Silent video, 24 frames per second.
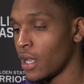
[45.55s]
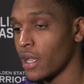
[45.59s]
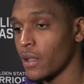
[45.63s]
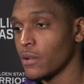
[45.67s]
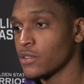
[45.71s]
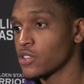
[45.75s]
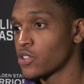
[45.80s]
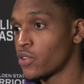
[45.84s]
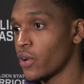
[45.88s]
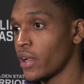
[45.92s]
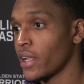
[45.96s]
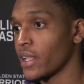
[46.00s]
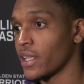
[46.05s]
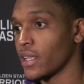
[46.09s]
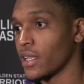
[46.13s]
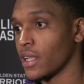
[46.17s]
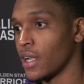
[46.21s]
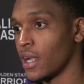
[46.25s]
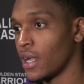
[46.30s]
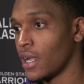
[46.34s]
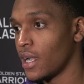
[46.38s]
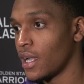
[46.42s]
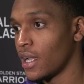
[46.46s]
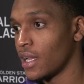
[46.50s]
It was great.
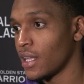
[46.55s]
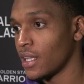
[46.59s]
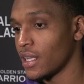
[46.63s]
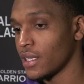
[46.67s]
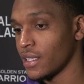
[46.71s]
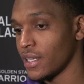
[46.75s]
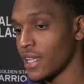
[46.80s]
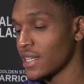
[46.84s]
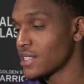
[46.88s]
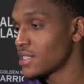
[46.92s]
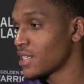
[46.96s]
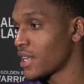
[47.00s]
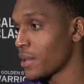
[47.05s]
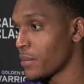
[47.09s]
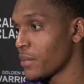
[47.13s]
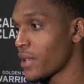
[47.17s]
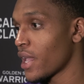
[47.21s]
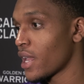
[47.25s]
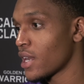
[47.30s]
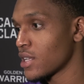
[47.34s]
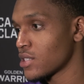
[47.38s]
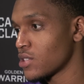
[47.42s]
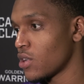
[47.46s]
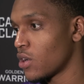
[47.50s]
Yesterday we
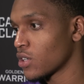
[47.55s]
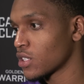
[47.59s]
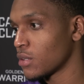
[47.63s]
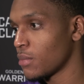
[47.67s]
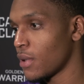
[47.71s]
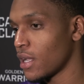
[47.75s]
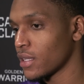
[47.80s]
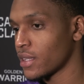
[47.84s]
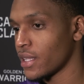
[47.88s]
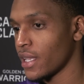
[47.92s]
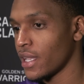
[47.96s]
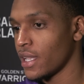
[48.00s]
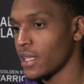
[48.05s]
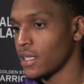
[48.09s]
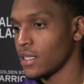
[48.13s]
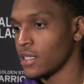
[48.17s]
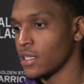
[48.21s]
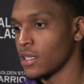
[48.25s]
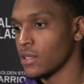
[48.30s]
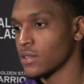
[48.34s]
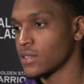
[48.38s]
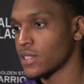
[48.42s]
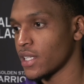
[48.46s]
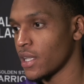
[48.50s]
kind of talked about that, you
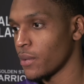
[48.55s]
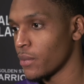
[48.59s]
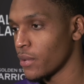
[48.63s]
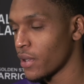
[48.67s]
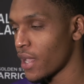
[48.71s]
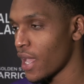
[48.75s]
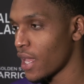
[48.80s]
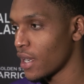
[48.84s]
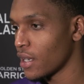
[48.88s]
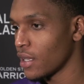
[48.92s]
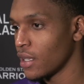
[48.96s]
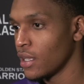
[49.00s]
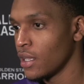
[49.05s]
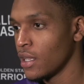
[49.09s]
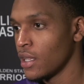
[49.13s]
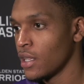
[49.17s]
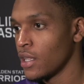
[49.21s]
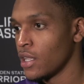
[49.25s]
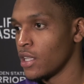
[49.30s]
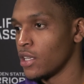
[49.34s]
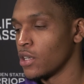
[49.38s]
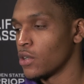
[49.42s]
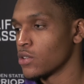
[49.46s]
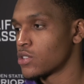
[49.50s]
know, saying we kind
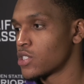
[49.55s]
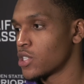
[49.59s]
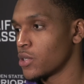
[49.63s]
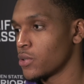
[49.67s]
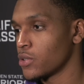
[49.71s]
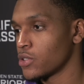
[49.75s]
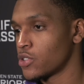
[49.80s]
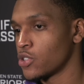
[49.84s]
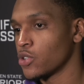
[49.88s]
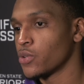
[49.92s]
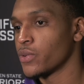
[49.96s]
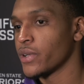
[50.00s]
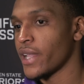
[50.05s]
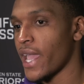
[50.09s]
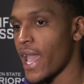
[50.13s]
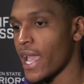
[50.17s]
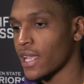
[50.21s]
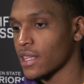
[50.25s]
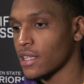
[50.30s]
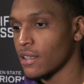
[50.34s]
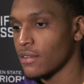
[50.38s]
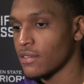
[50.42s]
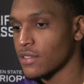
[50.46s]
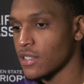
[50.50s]
of, you know, too
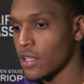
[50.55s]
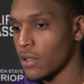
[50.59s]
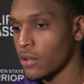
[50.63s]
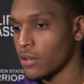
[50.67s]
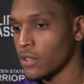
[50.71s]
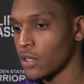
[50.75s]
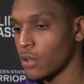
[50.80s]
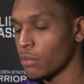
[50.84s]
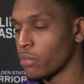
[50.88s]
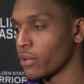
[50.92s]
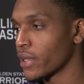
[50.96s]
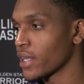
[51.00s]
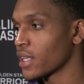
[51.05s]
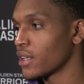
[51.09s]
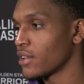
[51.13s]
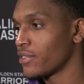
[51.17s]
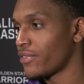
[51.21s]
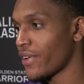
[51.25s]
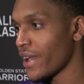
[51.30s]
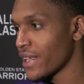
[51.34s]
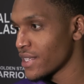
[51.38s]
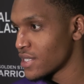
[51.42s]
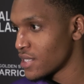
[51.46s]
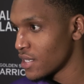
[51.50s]
reactive. So, you know, bringing a
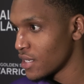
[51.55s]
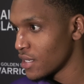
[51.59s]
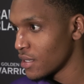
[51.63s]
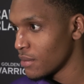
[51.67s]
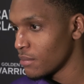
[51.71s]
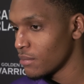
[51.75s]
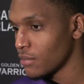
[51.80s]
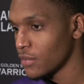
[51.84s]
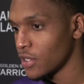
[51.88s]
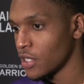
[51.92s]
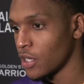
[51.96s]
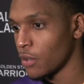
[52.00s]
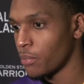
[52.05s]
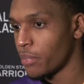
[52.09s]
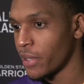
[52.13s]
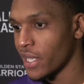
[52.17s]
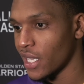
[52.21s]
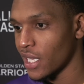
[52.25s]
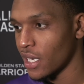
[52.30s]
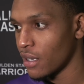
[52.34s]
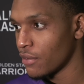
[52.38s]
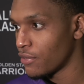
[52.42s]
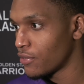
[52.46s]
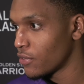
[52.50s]
fight to them, you know,
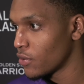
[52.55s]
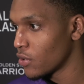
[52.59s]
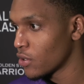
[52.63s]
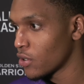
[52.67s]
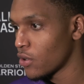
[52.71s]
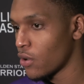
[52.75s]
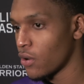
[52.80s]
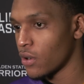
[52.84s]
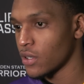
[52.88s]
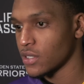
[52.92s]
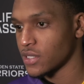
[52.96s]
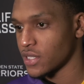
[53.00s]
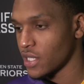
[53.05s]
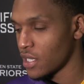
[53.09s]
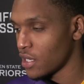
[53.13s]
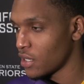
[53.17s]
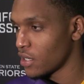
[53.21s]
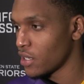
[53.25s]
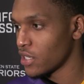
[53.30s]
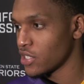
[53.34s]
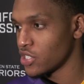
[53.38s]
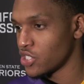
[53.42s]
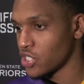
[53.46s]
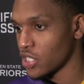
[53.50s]
picking up full court,
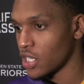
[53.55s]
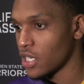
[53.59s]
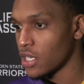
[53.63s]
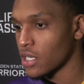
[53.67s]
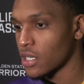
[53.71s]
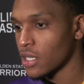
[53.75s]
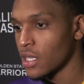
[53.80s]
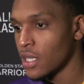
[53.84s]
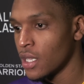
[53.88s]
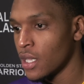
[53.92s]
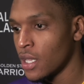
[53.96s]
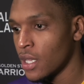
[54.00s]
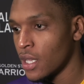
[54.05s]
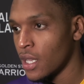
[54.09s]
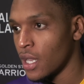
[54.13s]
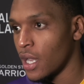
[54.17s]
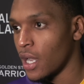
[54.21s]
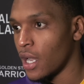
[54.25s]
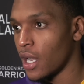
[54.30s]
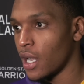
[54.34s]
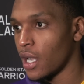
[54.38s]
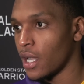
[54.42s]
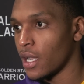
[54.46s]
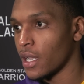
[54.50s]
standing in that junk.
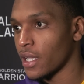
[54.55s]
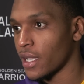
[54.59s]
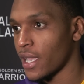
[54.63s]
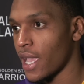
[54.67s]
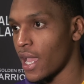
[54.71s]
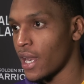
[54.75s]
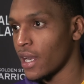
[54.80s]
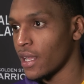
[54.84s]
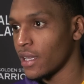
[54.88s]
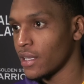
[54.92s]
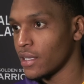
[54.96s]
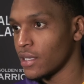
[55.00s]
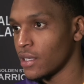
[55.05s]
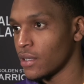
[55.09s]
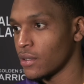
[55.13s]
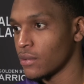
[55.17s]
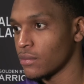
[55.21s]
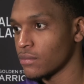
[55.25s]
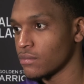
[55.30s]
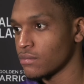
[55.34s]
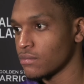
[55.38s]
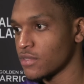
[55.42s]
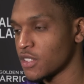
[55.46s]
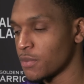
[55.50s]
It kind of, you
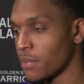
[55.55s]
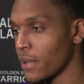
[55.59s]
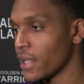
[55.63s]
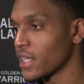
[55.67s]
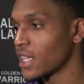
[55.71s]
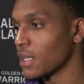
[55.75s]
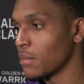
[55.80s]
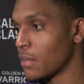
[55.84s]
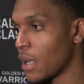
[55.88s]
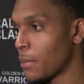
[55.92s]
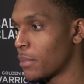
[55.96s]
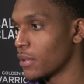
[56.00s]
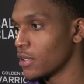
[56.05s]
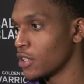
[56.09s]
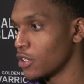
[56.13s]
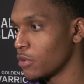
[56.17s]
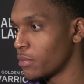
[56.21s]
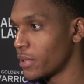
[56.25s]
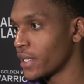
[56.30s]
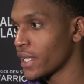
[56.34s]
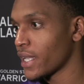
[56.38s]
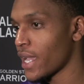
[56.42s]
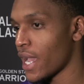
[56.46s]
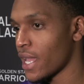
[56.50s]
know, sped them up a little
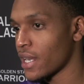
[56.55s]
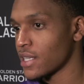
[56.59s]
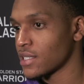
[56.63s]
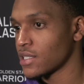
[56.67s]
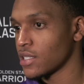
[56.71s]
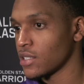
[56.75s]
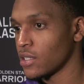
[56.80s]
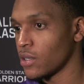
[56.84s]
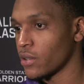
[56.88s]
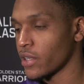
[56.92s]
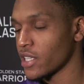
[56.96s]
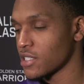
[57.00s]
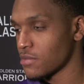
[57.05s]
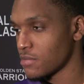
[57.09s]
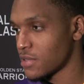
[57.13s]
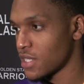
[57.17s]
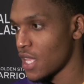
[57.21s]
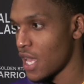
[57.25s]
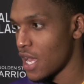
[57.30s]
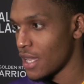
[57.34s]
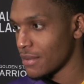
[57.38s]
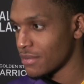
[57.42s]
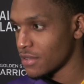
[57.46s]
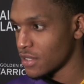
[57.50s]
bit, got us to, you know, get some
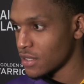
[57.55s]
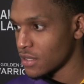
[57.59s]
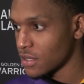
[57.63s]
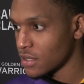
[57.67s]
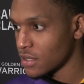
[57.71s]
stops.